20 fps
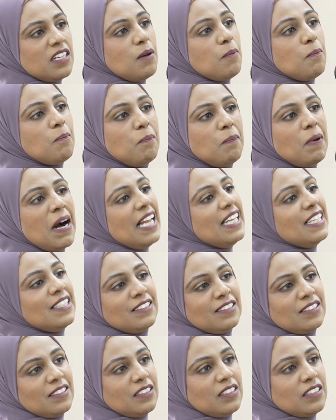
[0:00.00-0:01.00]

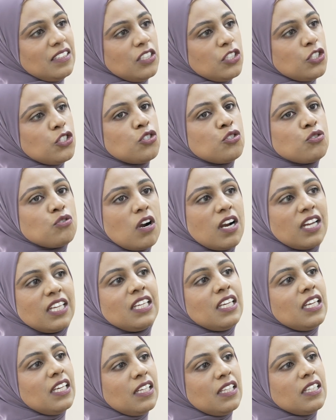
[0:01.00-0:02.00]
balance,
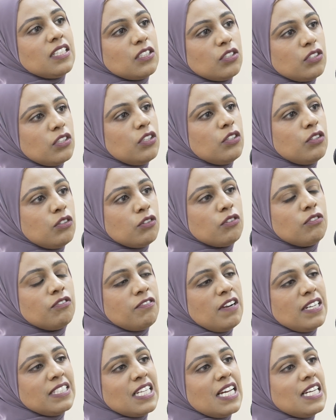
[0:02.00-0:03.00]
striking this
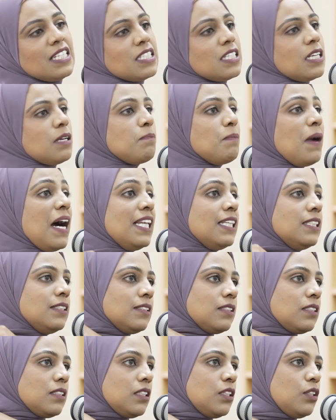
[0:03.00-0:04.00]
fantastic
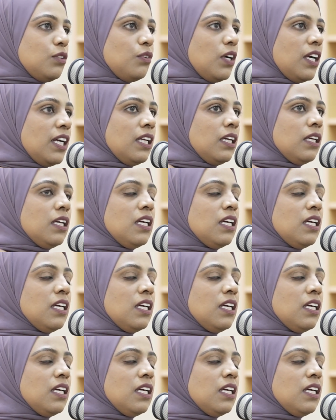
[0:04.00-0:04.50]
balance, right?